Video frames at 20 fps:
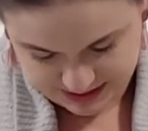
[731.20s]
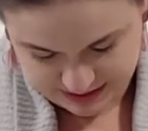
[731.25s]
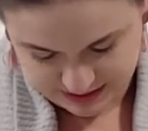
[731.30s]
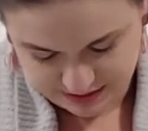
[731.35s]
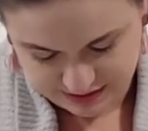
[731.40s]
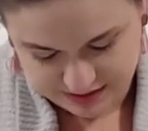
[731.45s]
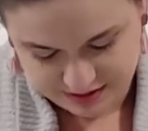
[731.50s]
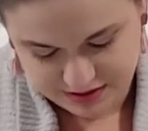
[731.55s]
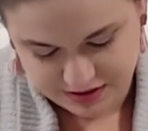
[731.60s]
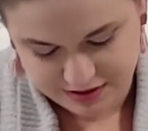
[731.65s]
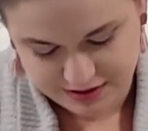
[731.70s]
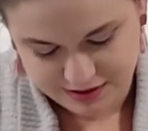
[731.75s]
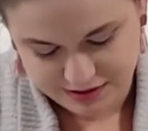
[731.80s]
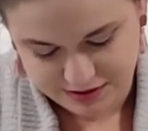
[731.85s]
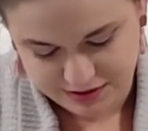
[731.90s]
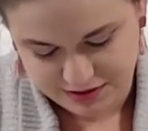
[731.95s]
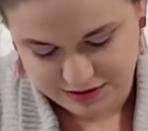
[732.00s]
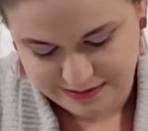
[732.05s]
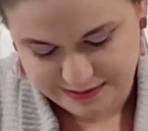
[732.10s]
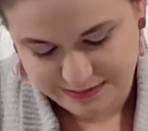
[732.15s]
dolls are so
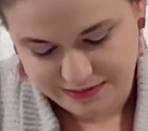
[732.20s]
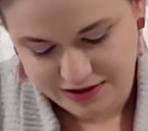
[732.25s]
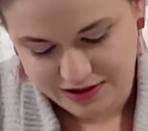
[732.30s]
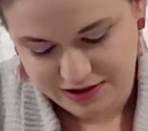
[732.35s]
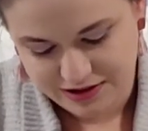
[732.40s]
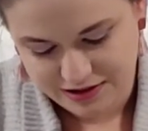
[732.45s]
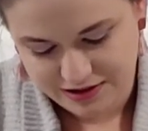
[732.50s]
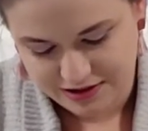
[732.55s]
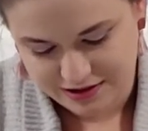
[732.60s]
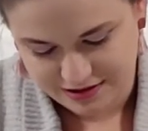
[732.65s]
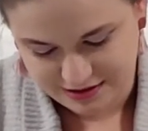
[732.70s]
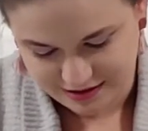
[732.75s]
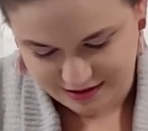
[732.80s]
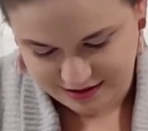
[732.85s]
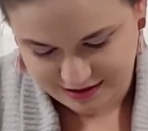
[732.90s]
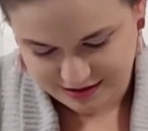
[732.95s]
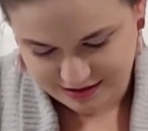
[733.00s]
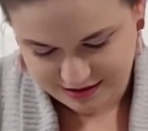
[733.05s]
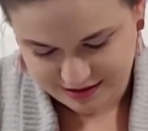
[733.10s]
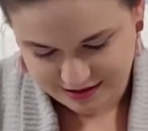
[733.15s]
small.
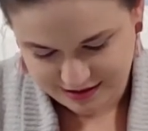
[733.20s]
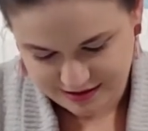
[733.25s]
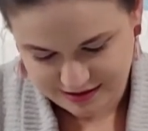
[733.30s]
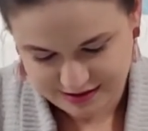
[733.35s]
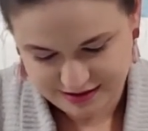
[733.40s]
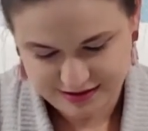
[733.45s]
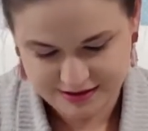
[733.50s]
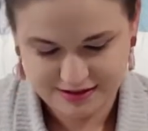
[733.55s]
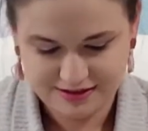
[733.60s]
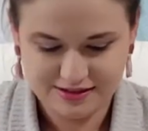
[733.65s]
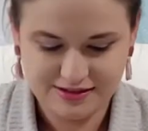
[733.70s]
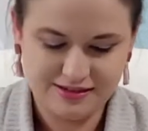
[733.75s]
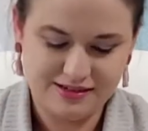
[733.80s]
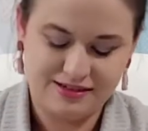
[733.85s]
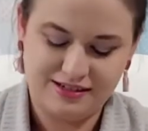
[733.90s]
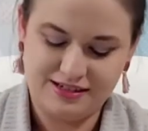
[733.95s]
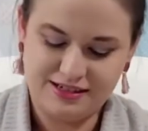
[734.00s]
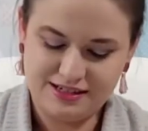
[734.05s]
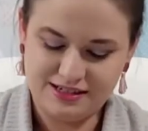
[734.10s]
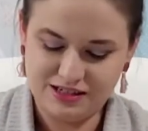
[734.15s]

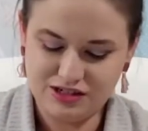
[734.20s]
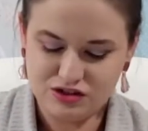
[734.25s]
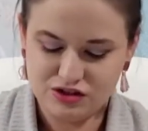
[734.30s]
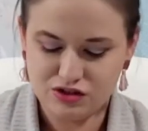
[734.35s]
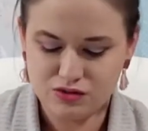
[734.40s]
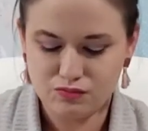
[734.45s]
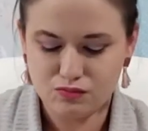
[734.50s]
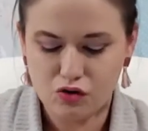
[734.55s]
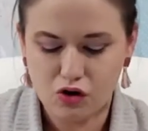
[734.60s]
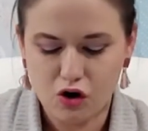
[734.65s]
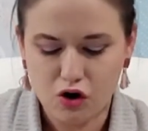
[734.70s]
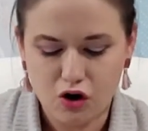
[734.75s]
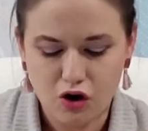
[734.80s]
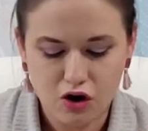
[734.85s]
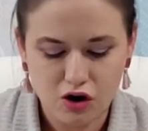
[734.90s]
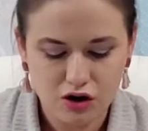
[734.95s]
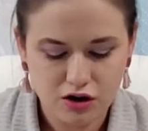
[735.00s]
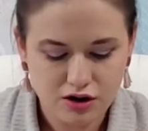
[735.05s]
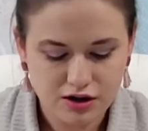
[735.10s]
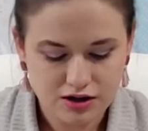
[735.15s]
They're
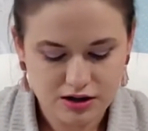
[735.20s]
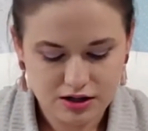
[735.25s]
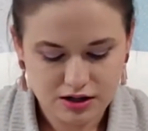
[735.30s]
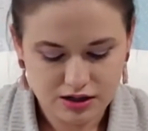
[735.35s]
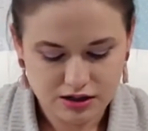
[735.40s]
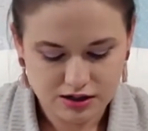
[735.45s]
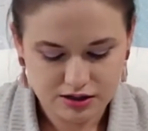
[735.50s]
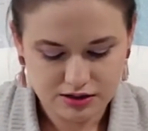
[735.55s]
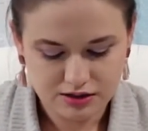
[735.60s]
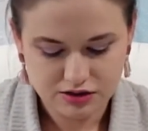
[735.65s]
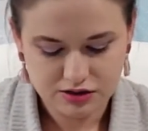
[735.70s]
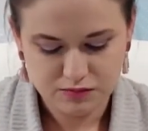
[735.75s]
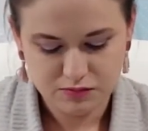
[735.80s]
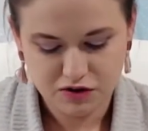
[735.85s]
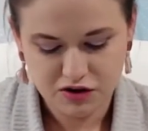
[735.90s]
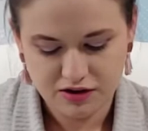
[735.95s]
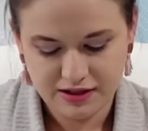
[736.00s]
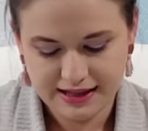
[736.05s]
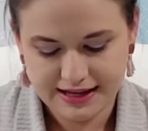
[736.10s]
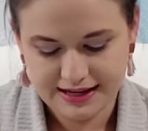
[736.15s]
small. They're
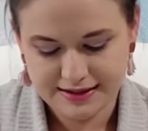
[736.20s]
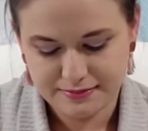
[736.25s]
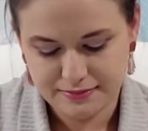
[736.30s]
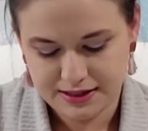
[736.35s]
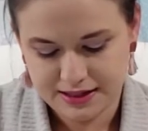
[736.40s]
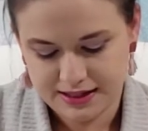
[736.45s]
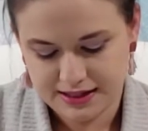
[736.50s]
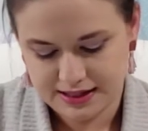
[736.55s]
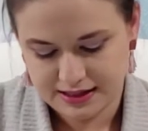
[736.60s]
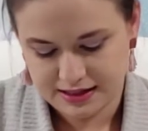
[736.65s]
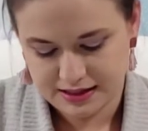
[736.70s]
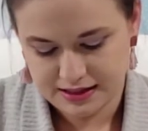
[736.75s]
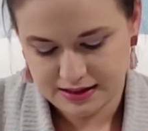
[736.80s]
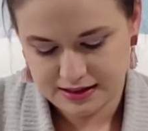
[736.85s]
small like me.